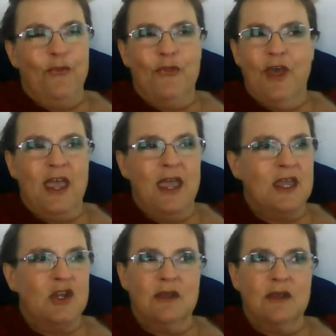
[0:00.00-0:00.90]

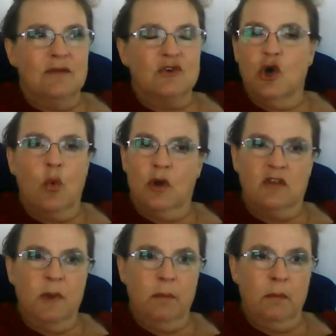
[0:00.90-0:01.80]
They don't want
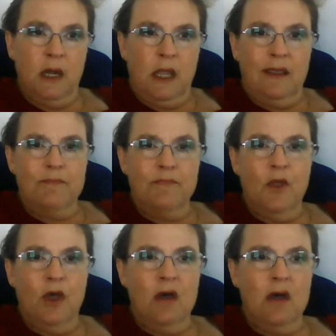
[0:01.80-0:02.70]
to spend money.
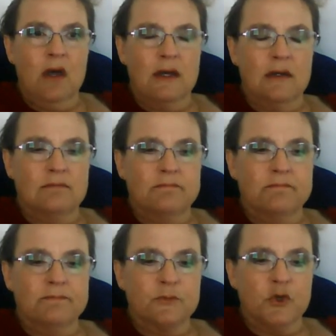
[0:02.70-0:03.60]

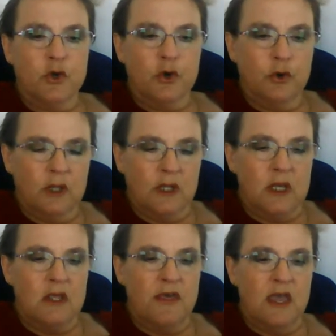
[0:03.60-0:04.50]

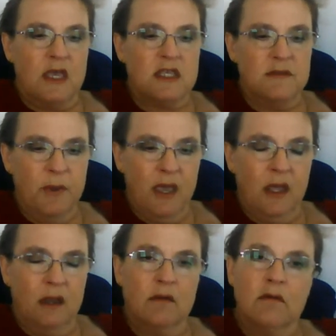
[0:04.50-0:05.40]
Currently, they
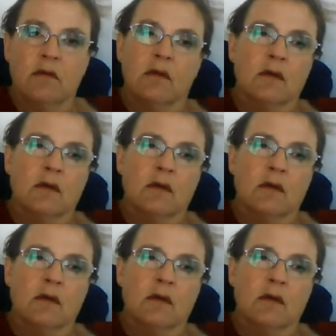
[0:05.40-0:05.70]
spend